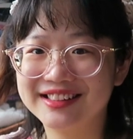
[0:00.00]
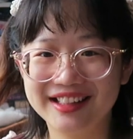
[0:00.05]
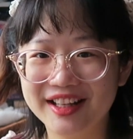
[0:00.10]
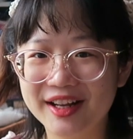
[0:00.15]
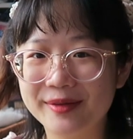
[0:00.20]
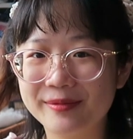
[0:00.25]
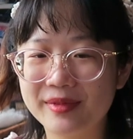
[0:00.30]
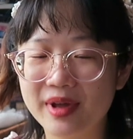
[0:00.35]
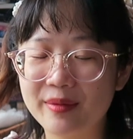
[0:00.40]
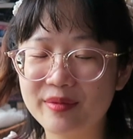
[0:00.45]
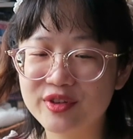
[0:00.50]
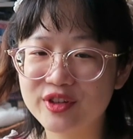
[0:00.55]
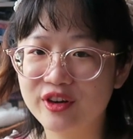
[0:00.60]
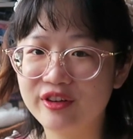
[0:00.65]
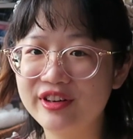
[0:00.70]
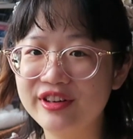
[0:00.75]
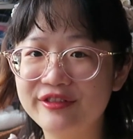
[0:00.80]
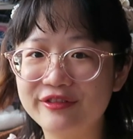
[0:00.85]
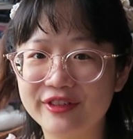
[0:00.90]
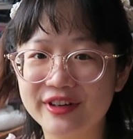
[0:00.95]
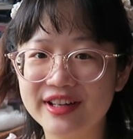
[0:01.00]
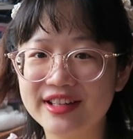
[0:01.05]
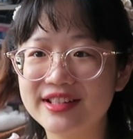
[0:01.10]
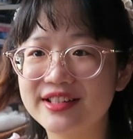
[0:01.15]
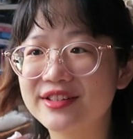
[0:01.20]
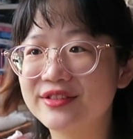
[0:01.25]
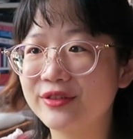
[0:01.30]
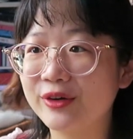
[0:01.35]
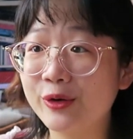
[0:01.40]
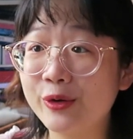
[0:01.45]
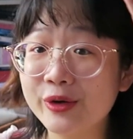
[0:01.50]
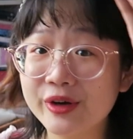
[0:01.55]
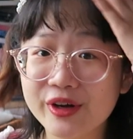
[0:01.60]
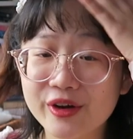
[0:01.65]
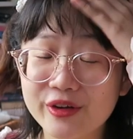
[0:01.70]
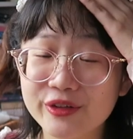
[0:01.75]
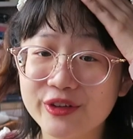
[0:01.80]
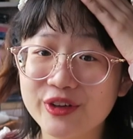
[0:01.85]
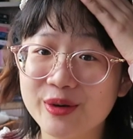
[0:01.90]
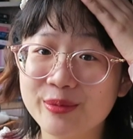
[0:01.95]
Yeah, I'm sorry friends for holding
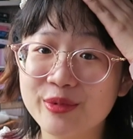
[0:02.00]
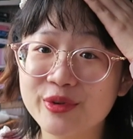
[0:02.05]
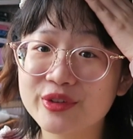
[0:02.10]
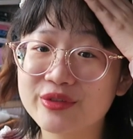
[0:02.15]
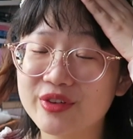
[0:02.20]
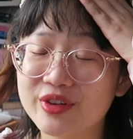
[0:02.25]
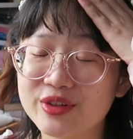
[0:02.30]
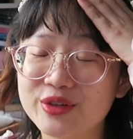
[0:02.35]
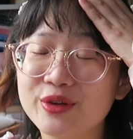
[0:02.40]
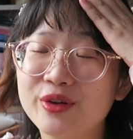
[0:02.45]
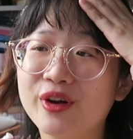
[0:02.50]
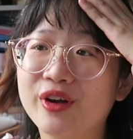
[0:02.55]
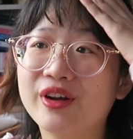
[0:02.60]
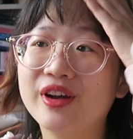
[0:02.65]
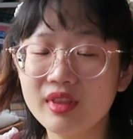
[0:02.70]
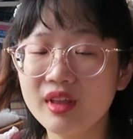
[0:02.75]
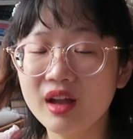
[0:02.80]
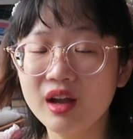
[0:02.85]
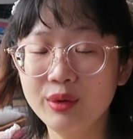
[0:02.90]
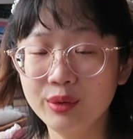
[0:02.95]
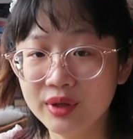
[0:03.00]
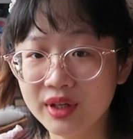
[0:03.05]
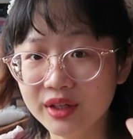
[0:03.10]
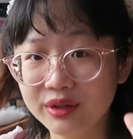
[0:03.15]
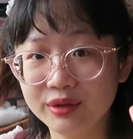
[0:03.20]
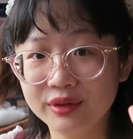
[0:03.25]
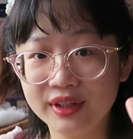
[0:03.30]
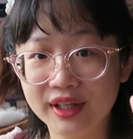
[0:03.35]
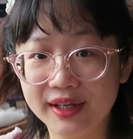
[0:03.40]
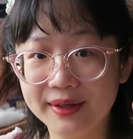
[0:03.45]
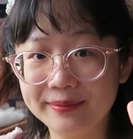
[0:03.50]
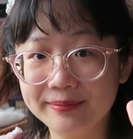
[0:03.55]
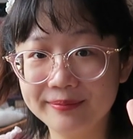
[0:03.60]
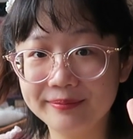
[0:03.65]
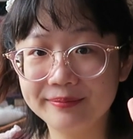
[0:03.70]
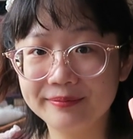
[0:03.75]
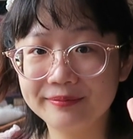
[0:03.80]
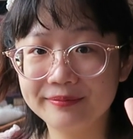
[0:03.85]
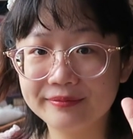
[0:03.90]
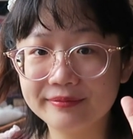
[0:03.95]
on to your books for so long. I will get to
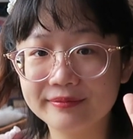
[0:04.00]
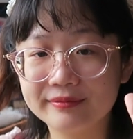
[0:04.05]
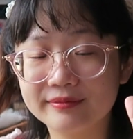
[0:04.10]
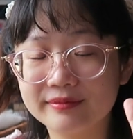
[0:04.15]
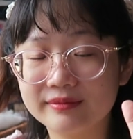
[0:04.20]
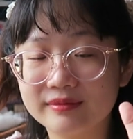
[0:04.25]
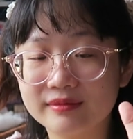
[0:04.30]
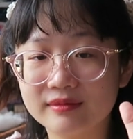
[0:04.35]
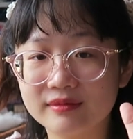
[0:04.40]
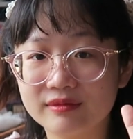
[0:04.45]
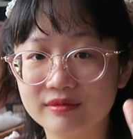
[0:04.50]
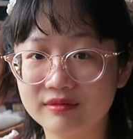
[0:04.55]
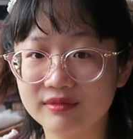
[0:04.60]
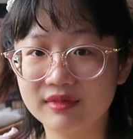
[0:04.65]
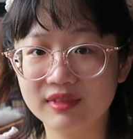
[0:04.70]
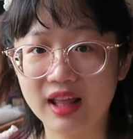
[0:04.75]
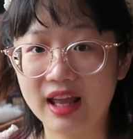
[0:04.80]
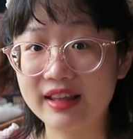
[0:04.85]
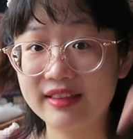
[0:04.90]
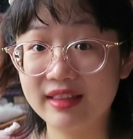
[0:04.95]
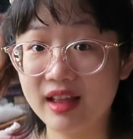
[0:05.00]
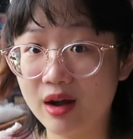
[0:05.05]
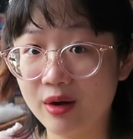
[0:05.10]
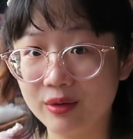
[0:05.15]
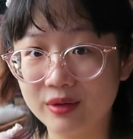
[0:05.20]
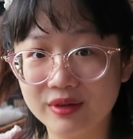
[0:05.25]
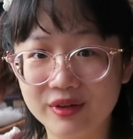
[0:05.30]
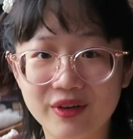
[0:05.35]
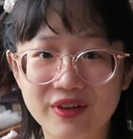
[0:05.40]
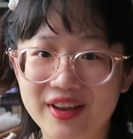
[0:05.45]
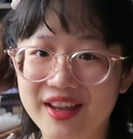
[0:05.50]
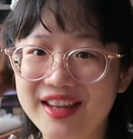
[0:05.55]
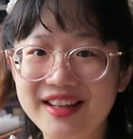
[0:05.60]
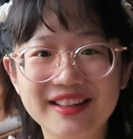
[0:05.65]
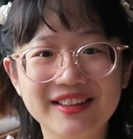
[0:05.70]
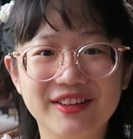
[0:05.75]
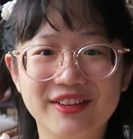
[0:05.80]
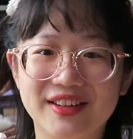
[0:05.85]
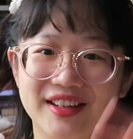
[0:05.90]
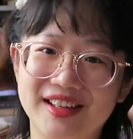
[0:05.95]
them like now, okay?
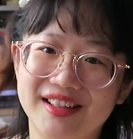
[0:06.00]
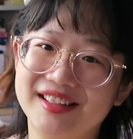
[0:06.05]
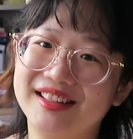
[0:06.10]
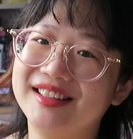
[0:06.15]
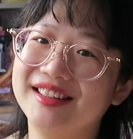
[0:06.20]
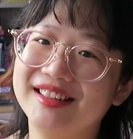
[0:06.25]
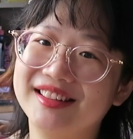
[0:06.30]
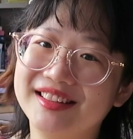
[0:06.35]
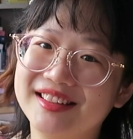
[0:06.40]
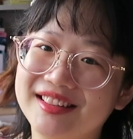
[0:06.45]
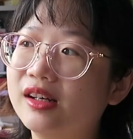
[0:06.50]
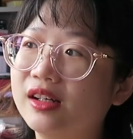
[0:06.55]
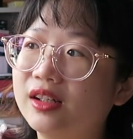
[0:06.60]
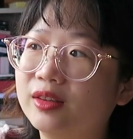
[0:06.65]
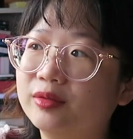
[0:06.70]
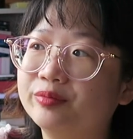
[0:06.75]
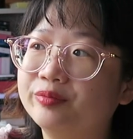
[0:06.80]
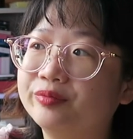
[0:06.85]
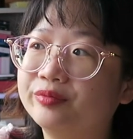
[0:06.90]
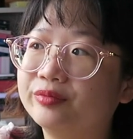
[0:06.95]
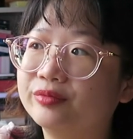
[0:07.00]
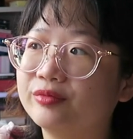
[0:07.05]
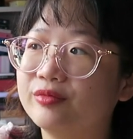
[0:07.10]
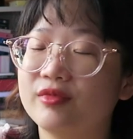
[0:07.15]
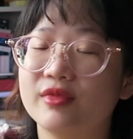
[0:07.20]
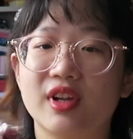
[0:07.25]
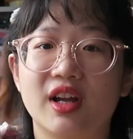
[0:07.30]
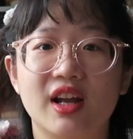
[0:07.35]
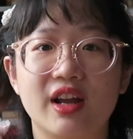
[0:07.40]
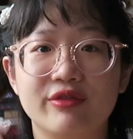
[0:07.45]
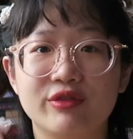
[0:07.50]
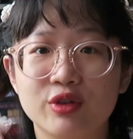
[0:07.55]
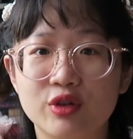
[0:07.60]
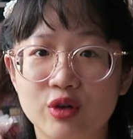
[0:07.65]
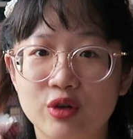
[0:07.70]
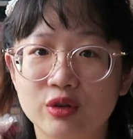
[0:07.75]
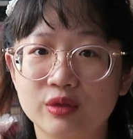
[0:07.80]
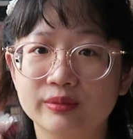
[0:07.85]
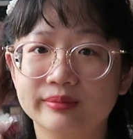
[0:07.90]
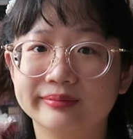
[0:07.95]
Okay. I have to
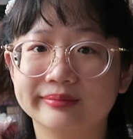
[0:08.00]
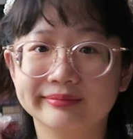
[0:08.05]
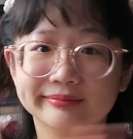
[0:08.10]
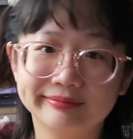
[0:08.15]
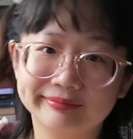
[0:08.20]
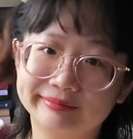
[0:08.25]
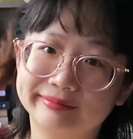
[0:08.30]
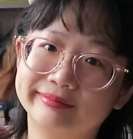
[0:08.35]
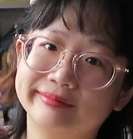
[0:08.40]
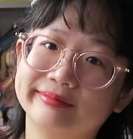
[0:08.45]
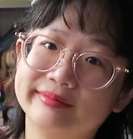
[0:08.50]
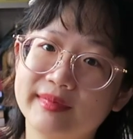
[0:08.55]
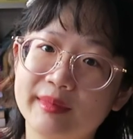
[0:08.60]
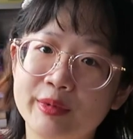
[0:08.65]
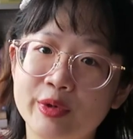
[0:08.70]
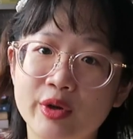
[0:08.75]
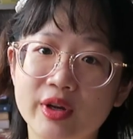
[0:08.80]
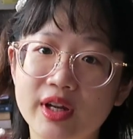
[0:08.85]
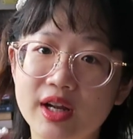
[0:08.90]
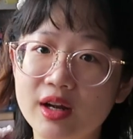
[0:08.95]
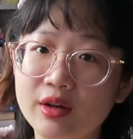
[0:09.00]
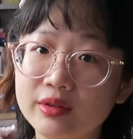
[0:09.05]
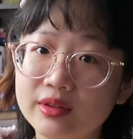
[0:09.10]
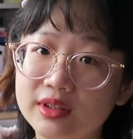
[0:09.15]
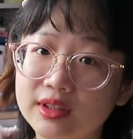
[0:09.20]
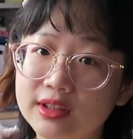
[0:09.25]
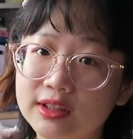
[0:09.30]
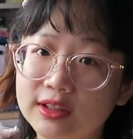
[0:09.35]
go. I'm going out.